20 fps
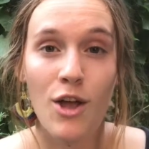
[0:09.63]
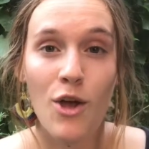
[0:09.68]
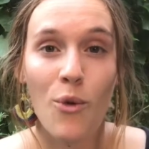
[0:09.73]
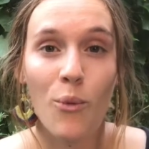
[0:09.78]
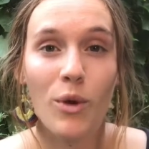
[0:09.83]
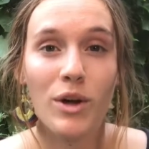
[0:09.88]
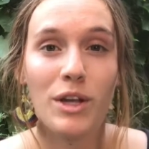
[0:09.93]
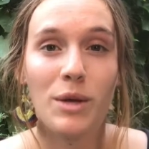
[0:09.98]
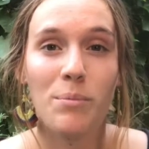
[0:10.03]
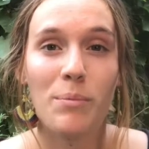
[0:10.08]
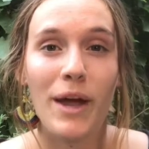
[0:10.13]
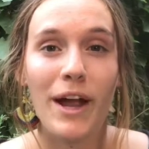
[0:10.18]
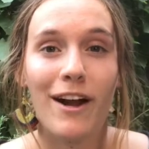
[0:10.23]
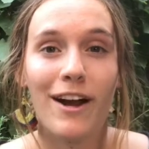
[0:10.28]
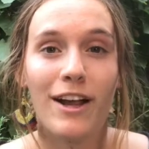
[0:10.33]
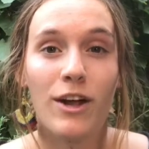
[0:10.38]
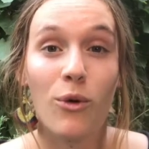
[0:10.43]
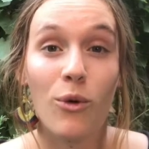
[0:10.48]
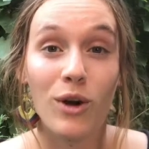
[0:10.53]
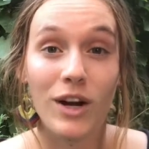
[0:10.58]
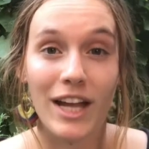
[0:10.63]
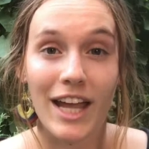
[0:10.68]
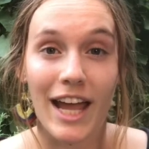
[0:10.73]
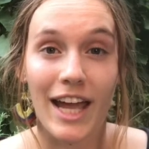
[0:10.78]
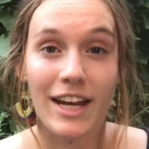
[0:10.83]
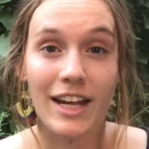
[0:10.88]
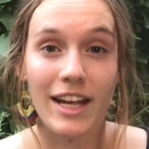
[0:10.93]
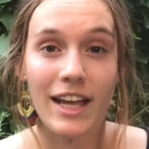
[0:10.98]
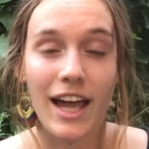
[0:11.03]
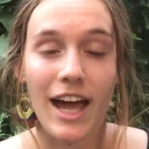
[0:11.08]
when comparing
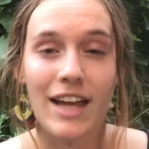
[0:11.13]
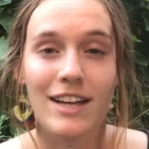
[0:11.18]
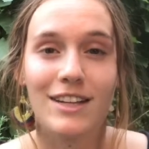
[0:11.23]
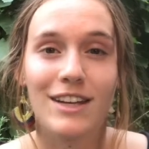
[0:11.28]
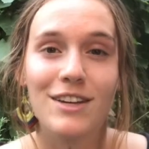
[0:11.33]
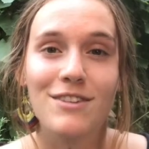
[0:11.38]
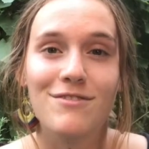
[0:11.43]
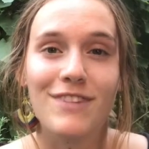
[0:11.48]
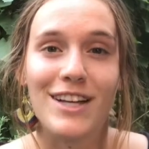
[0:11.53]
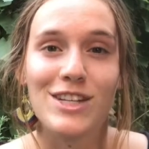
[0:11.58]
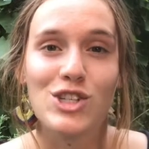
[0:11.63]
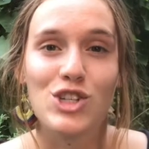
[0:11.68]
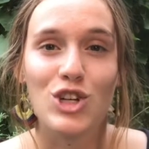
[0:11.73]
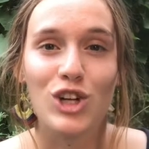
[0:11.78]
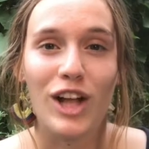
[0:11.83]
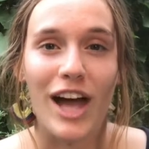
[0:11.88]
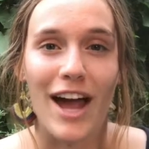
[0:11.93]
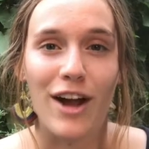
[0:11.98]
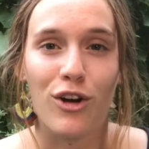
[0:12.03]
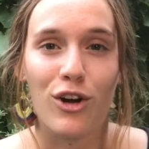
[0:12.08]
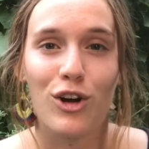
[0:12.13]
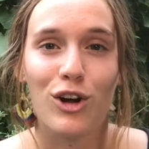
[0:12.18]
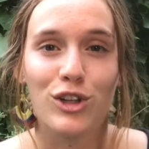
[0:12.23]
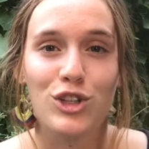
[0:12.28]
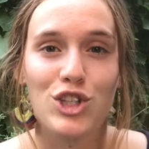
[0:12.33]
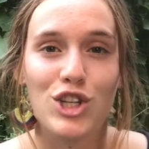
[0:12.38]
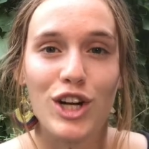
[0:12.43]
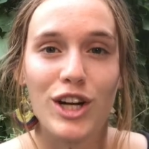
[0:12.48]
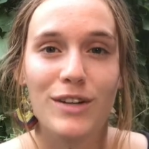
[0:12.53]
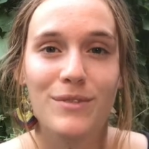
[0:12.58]
organic and conventional
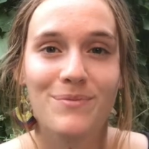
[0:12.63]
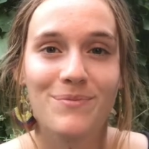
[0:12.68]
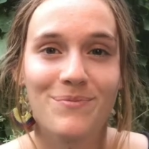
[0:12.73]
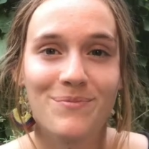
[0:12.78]
agriculture.